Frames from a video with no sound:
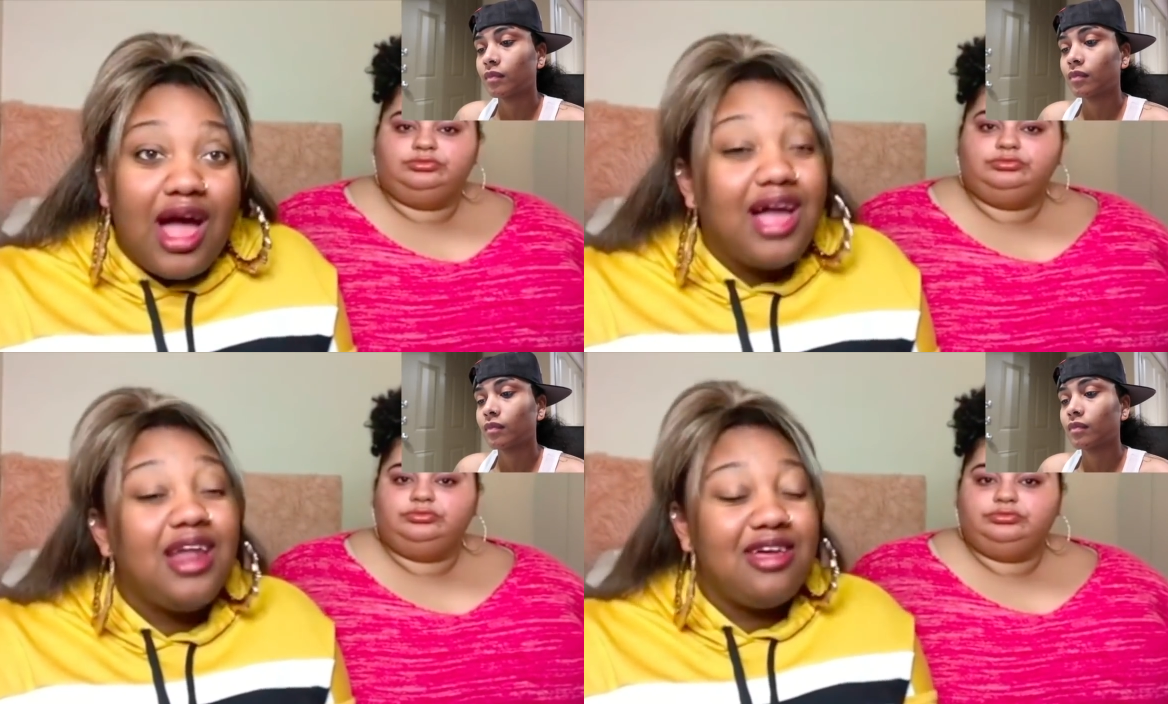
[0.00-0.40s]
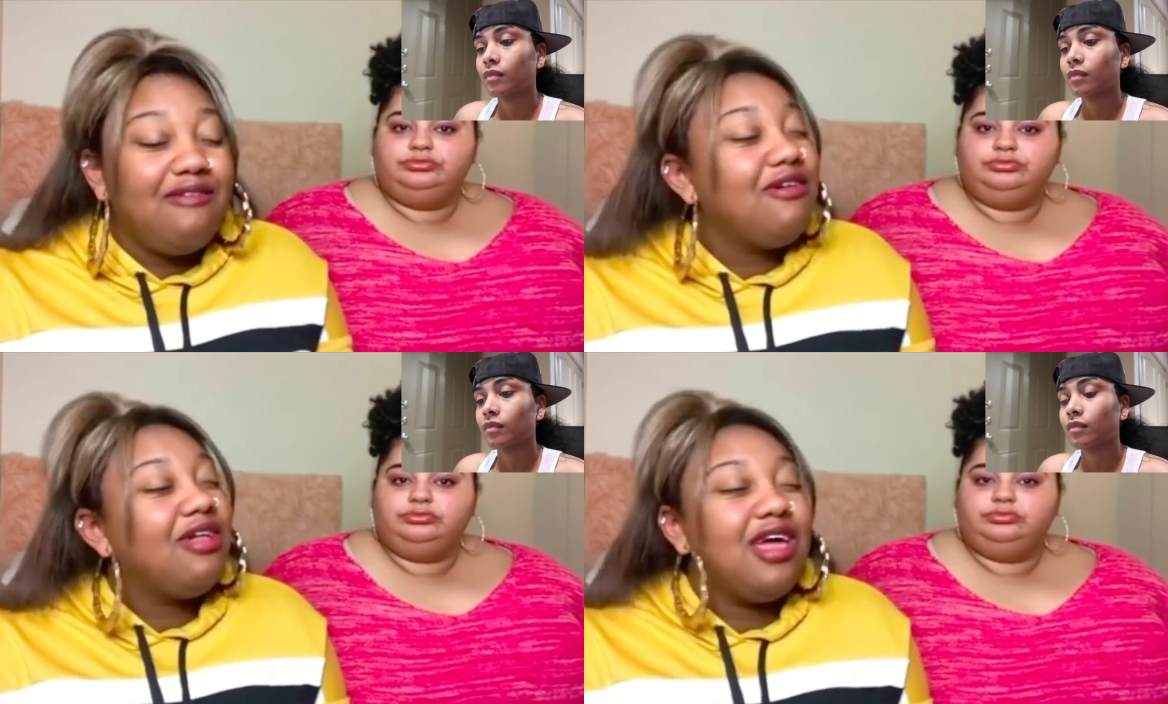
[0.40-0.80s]
Speaker 1: I gotta
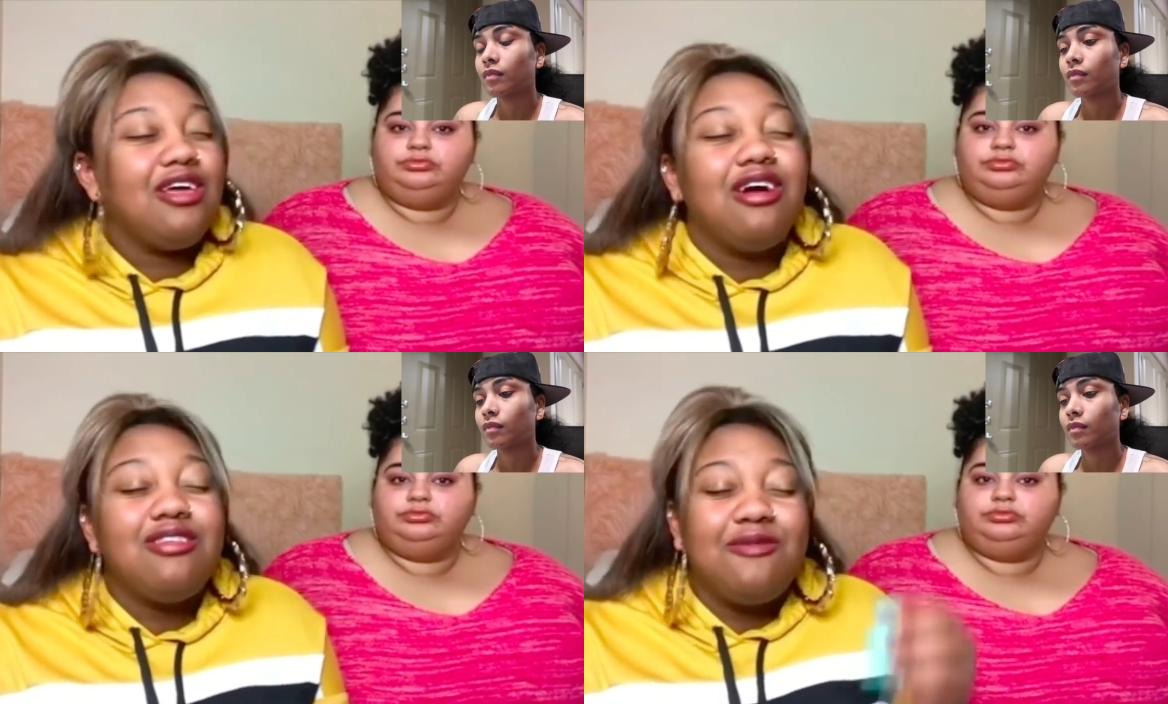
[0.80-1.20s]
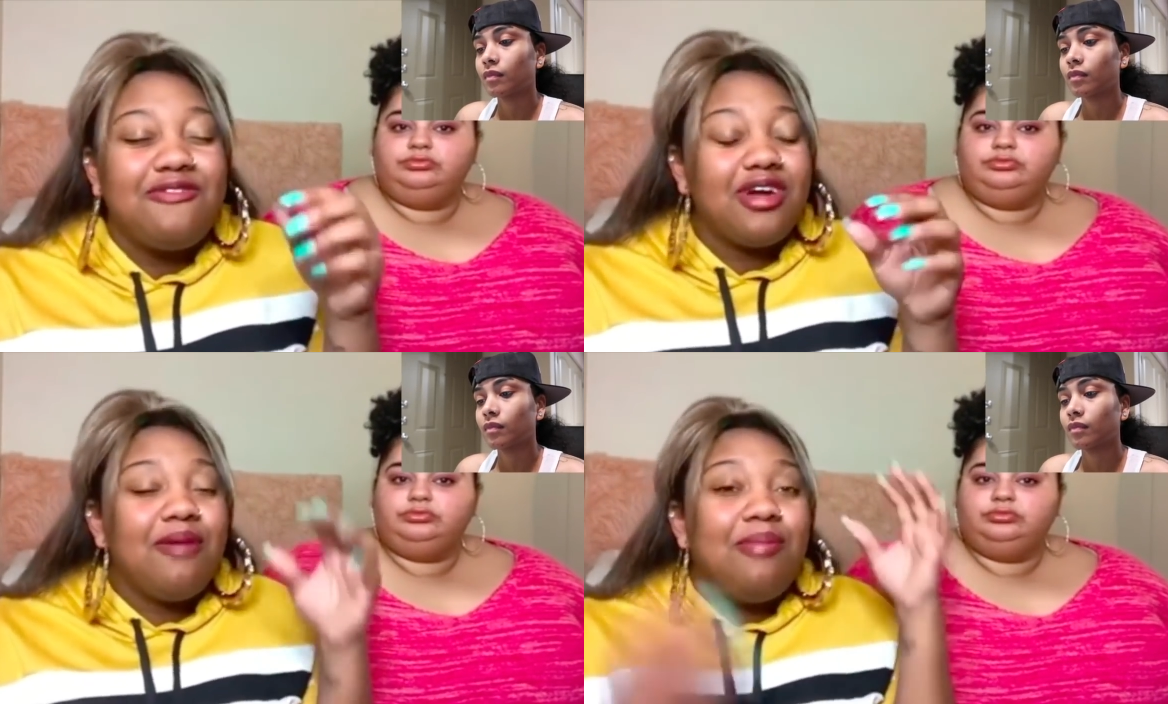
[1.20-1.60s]
give y'all that. Y'all some
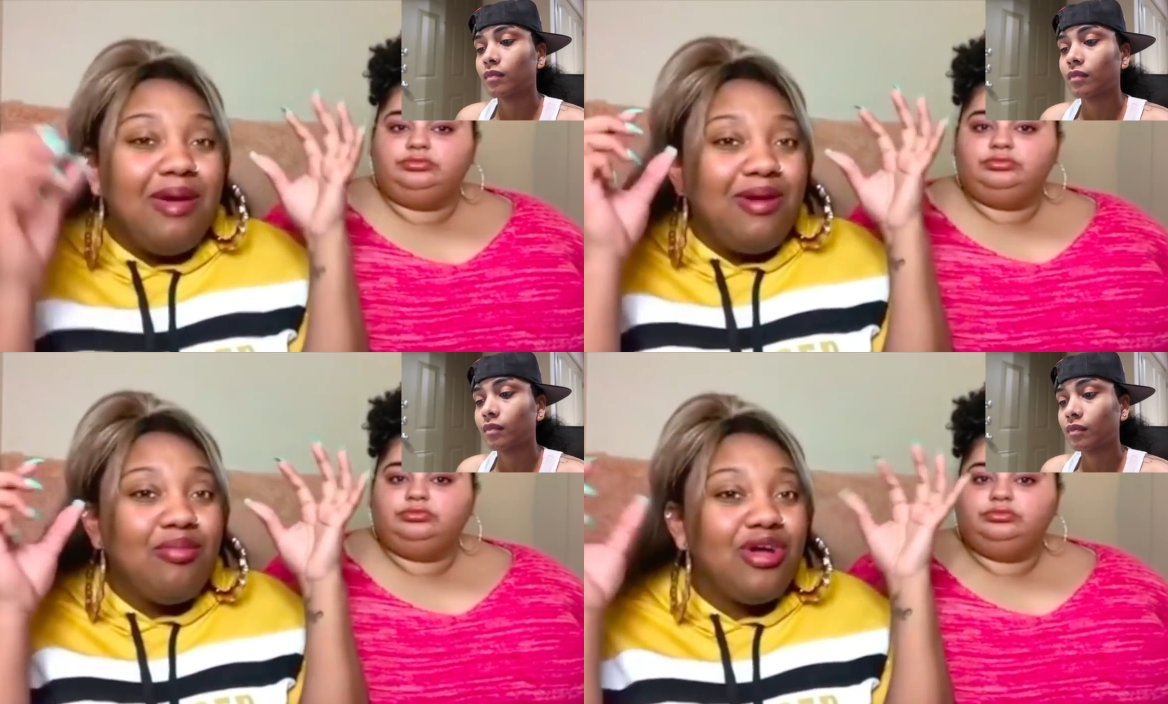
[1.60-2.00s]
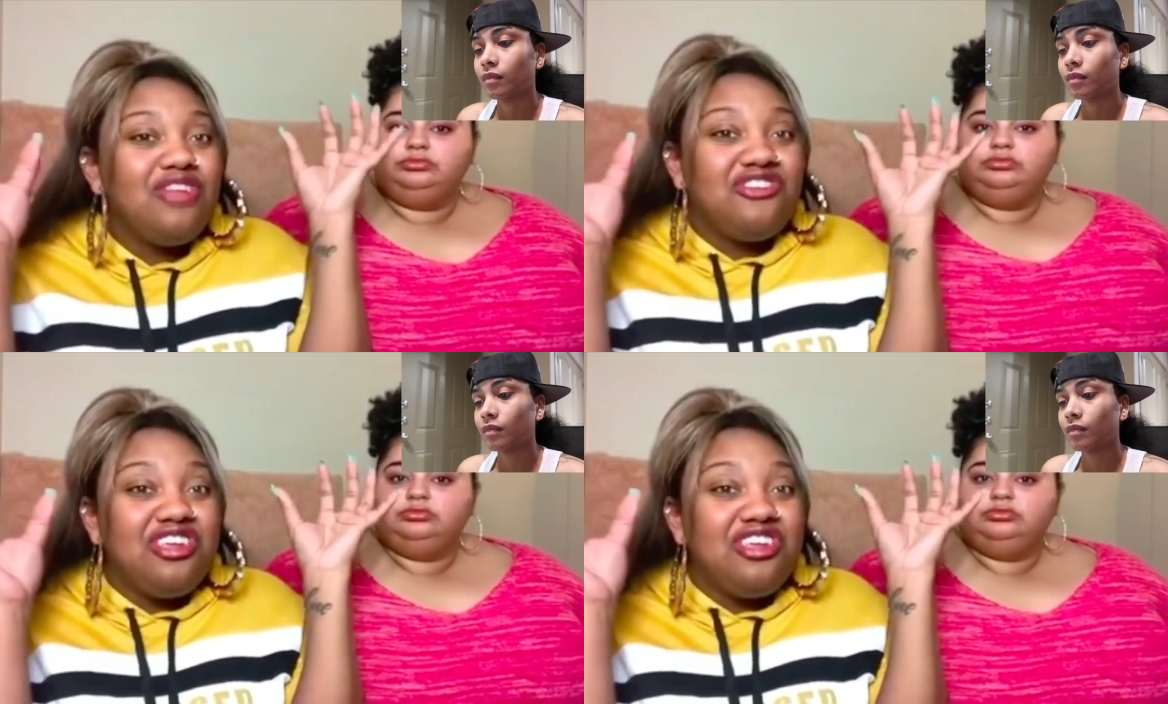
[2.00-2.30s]
fucking baby brain